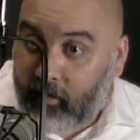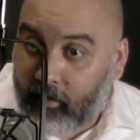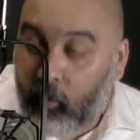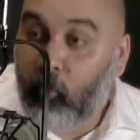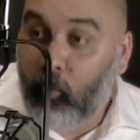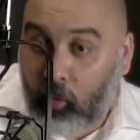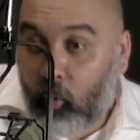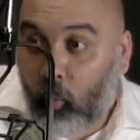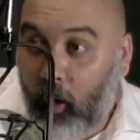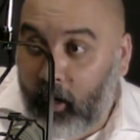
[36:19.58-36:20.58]
Who
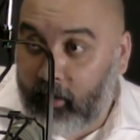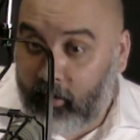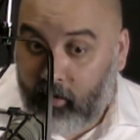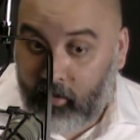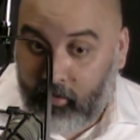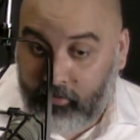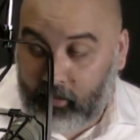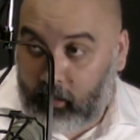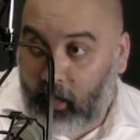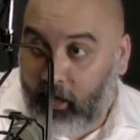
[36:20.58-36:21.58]
won? The
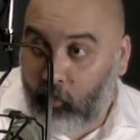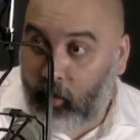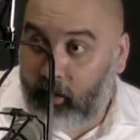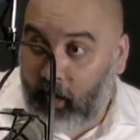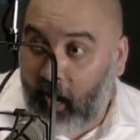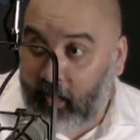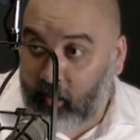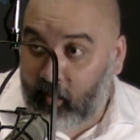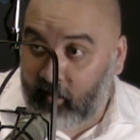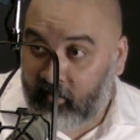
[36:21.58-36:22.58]
client won, I
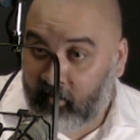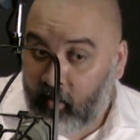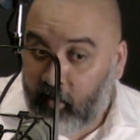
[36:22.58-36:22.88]
lost.